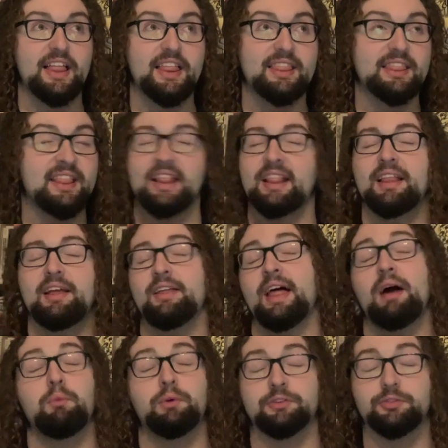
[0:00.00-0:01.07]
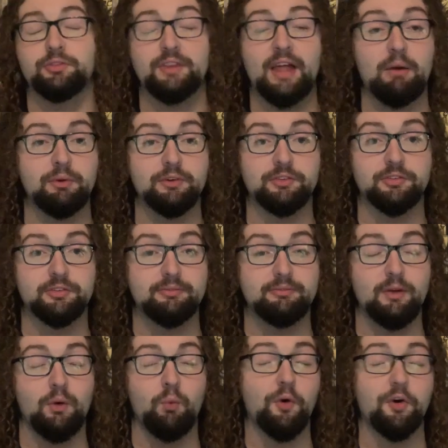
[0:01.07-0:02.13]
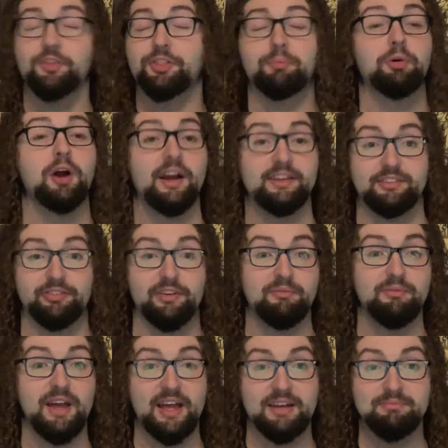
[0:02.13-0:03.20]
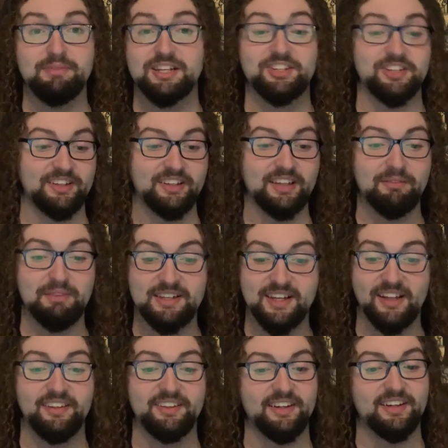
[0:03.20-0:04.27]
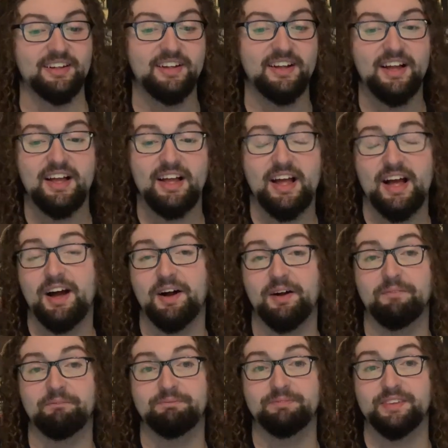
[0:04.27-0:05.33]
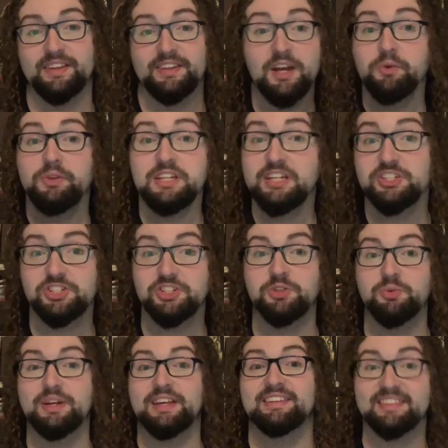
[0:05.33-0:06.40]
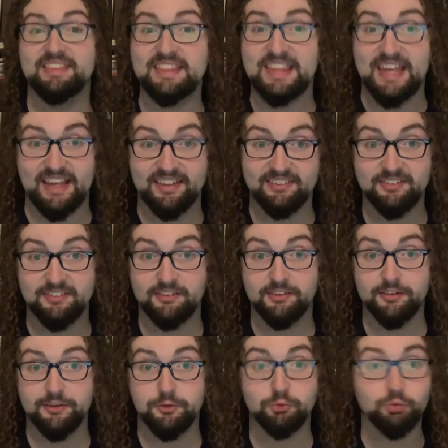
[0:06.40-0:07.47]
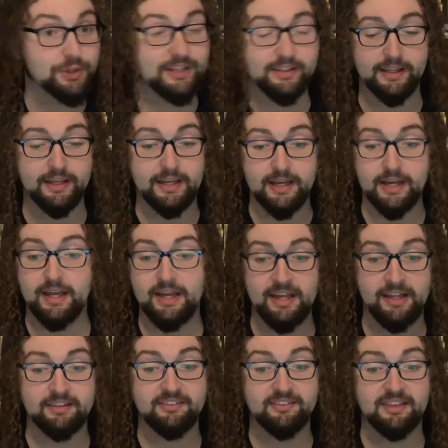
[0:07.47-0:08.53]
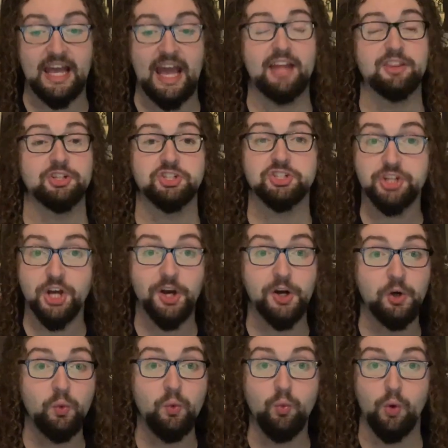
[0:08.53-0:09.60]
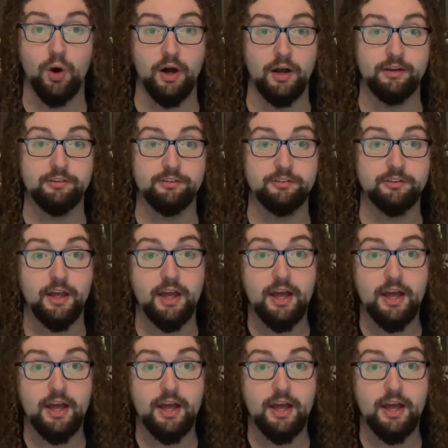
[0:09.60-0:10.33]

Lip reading: that was worth the price of admission. Let me tell you. The only issue is this, really. It's that the show was